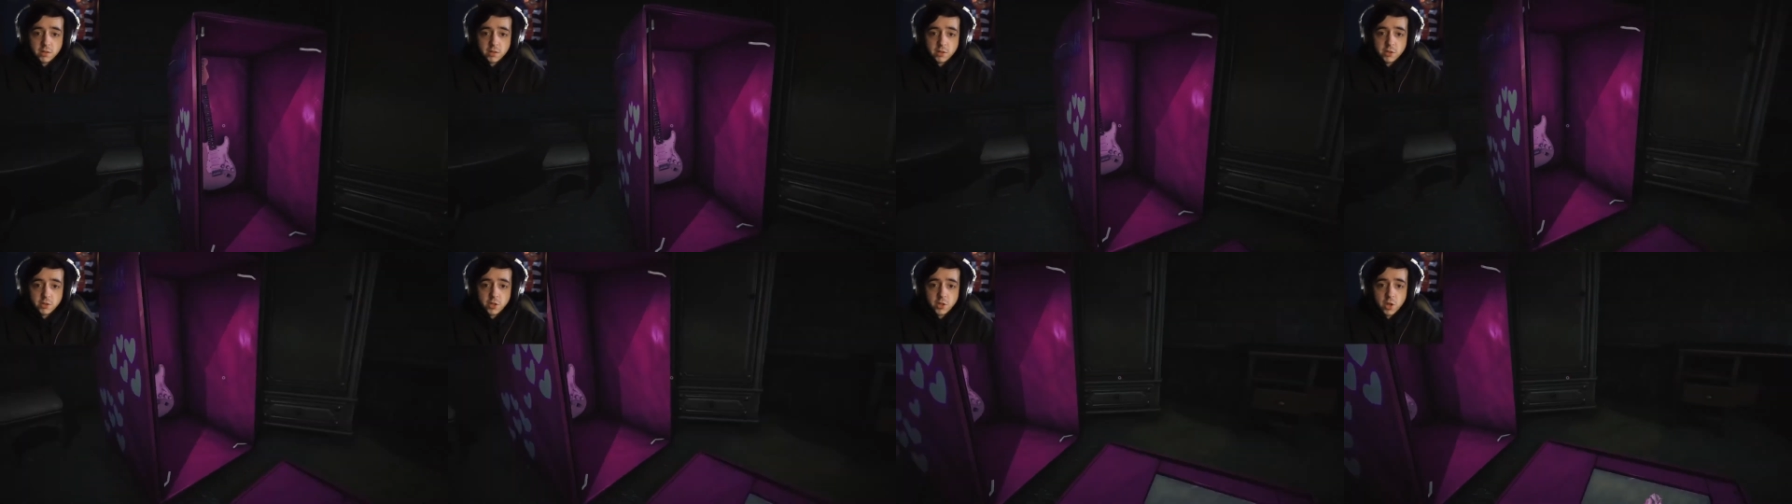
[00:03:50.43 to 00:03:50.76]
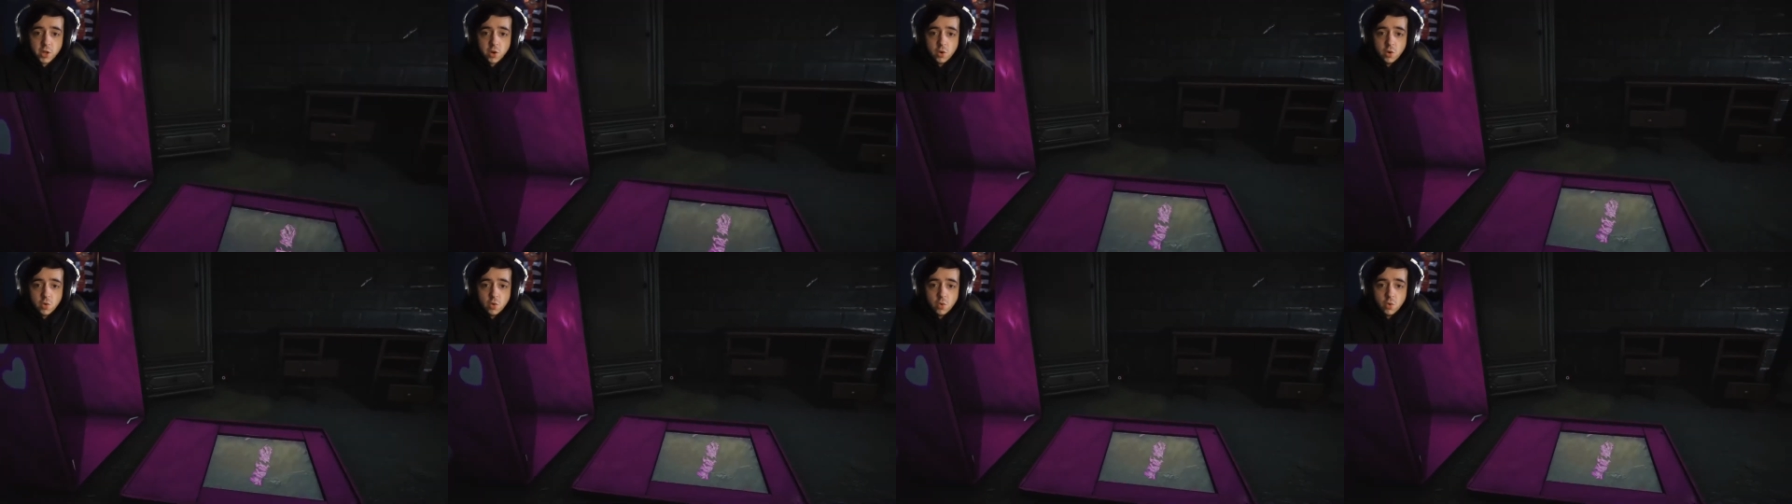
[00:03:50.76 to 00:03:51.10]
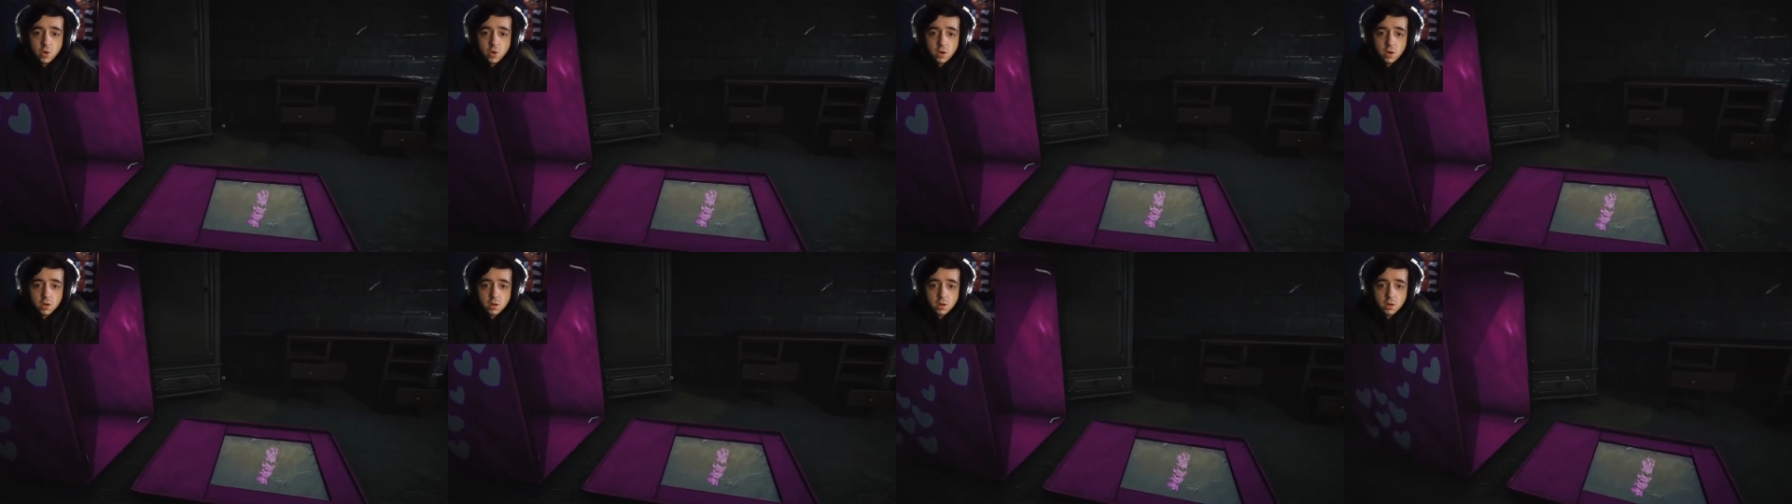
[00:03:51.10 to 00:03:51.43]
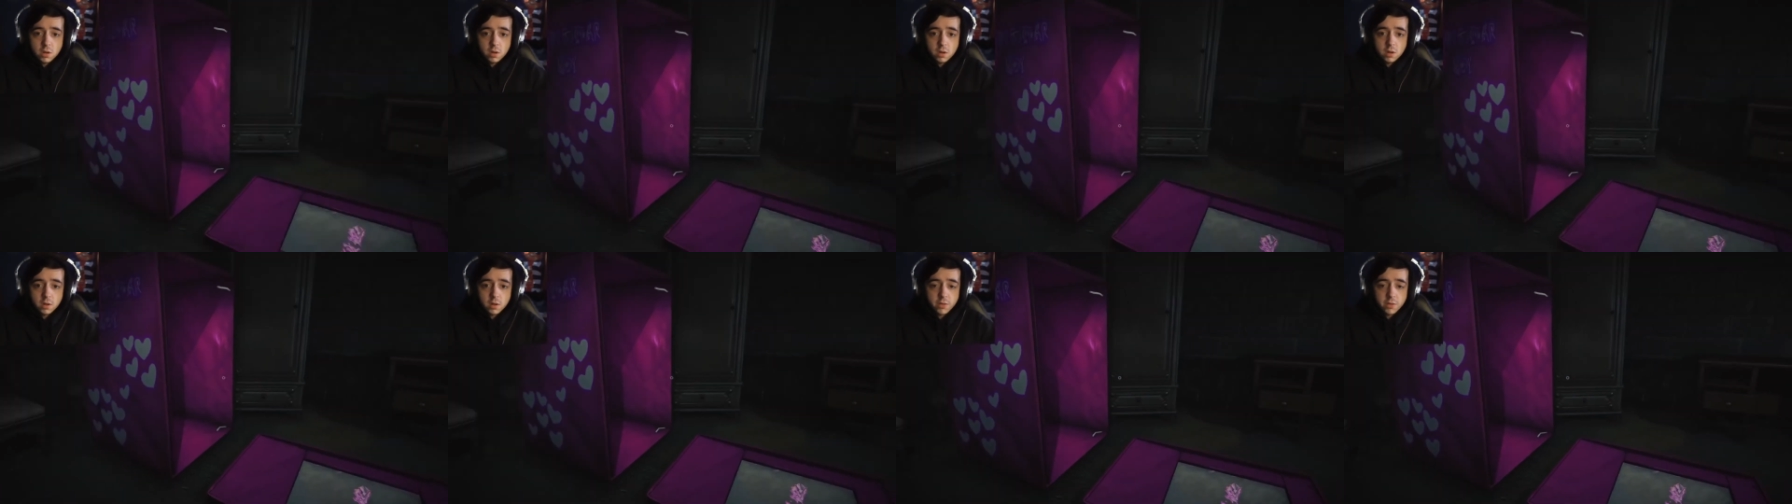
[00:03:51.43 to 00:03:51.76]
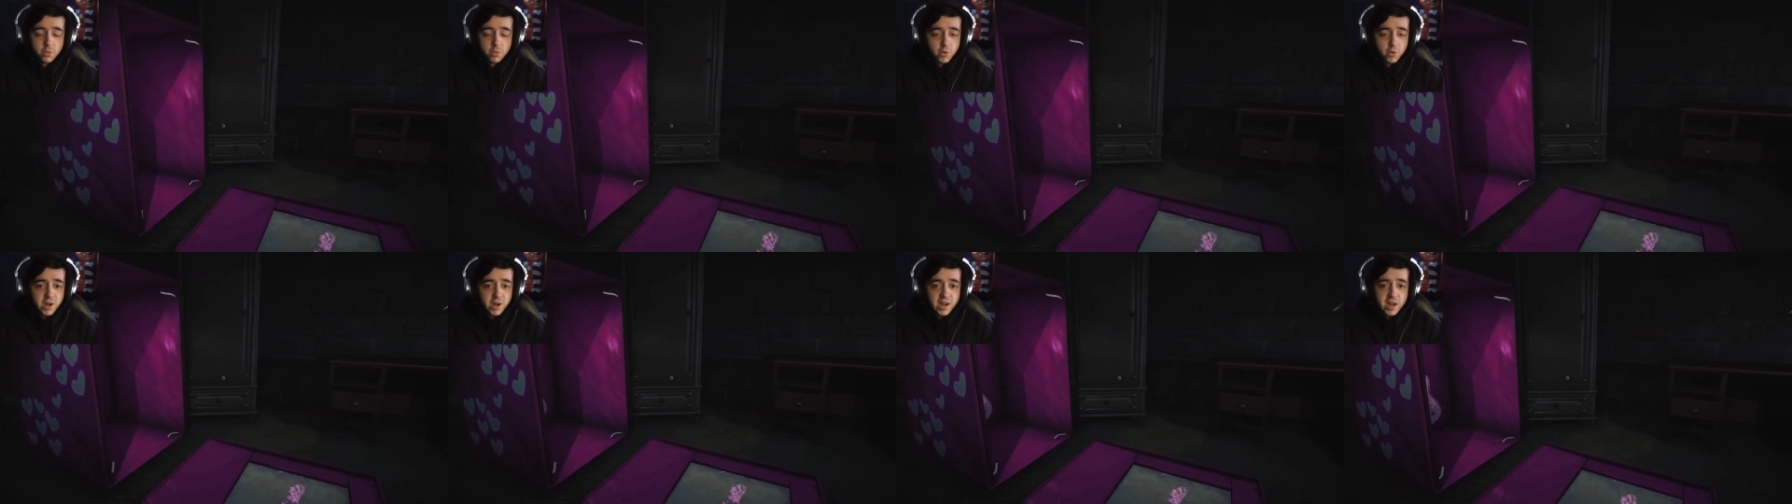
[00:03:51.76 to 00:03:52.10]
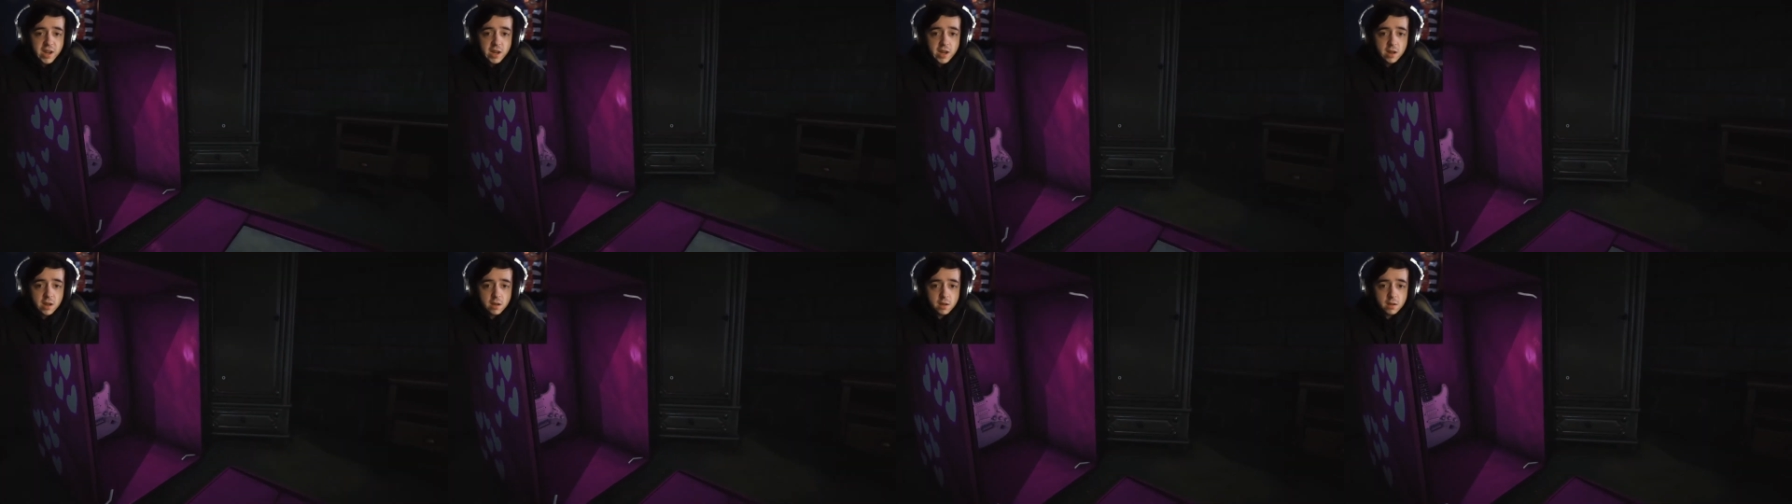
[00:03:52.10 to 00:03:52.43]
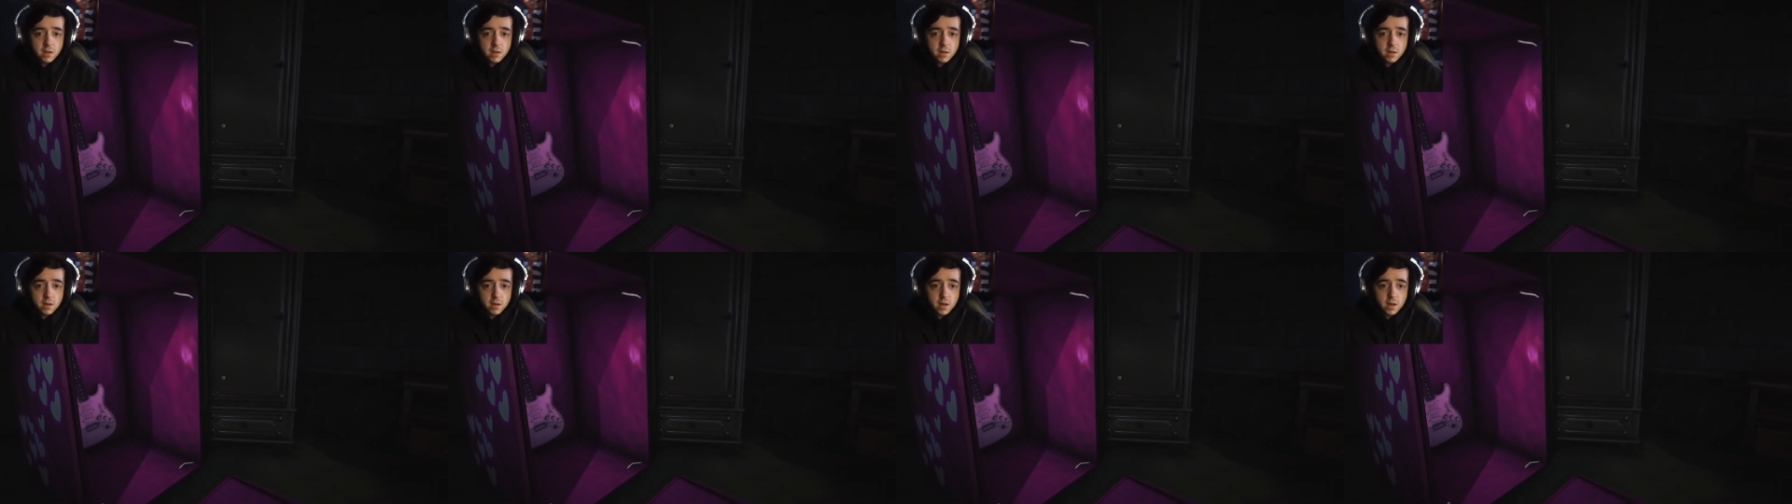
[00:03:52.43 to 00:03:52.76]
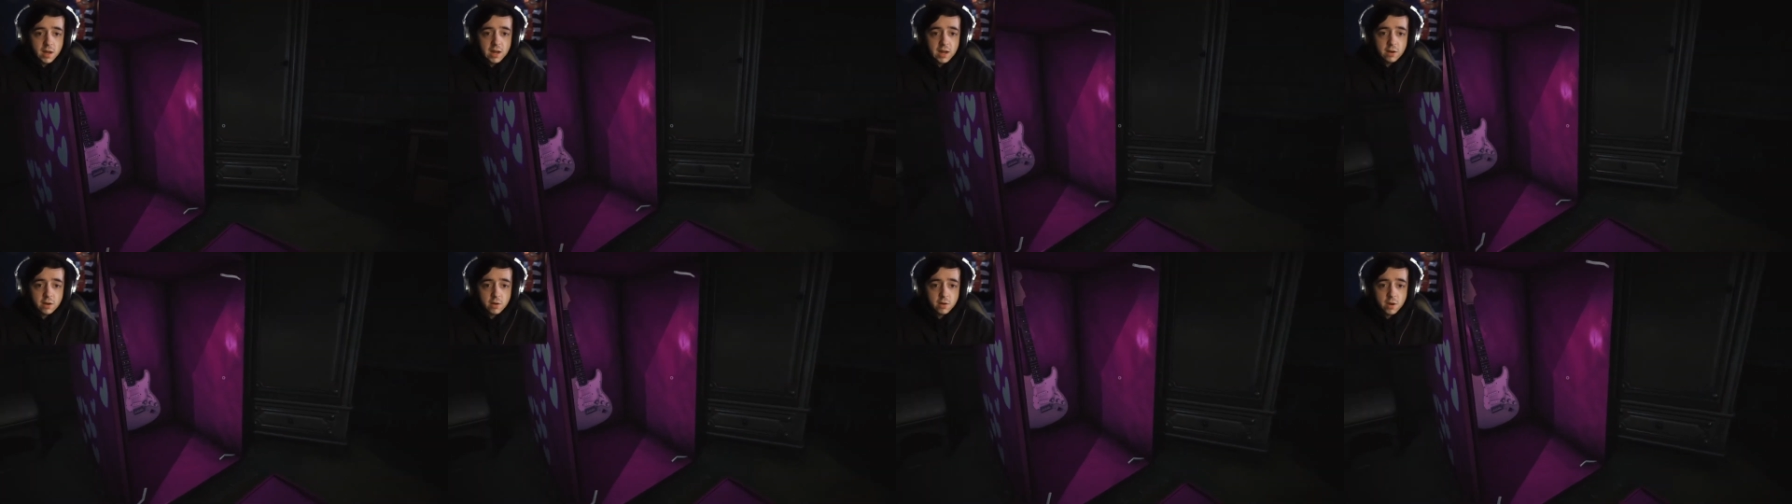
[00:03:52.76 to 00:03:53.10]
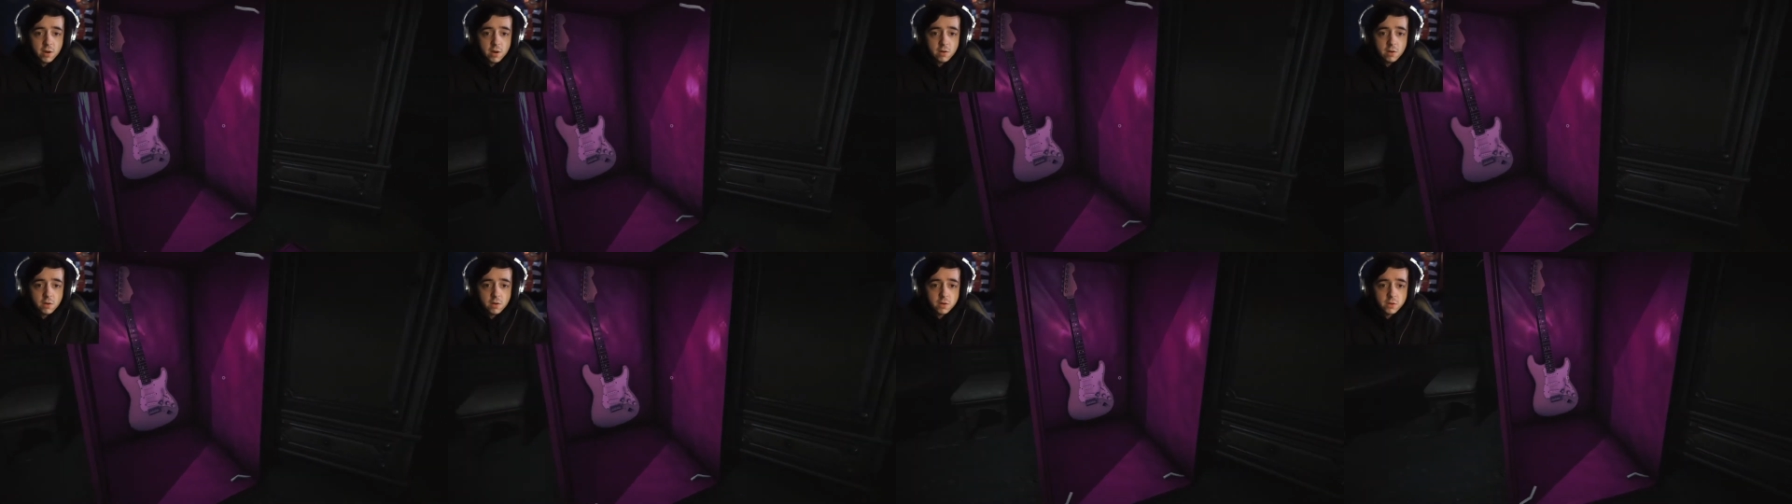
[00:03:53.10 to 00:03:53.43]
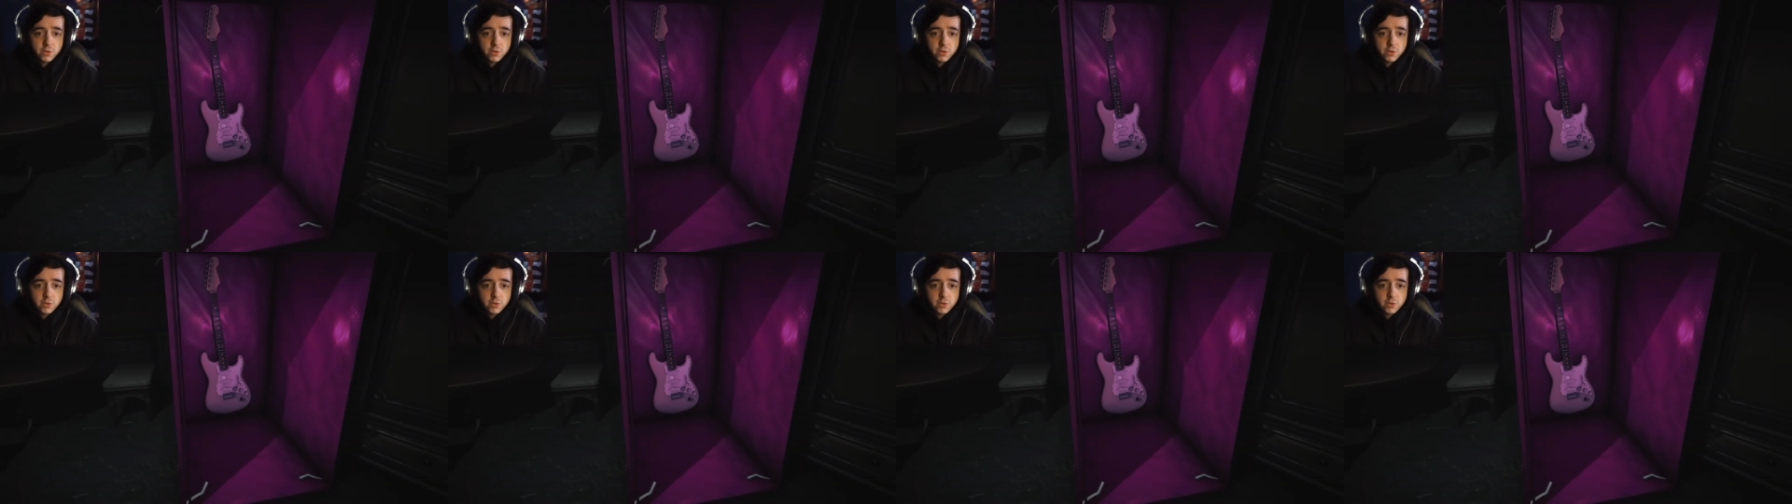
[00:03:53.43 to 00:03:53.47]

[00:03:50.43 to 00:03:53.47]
two, three, I don't know.